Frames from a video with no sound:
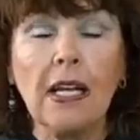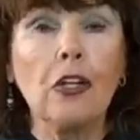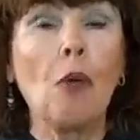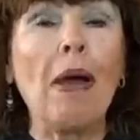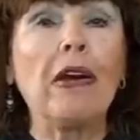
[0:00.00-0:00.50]

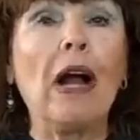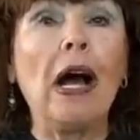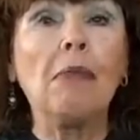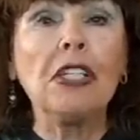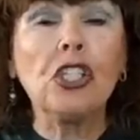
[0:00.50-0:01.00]
no matter
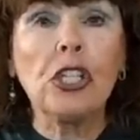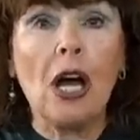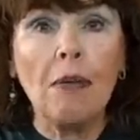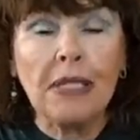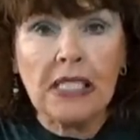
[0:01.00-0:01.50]
how much
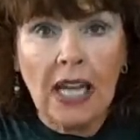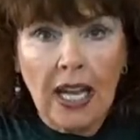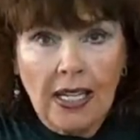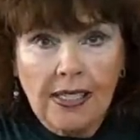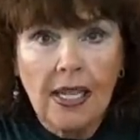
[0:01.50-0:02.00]
time it
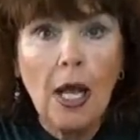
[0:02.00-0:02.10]
takes,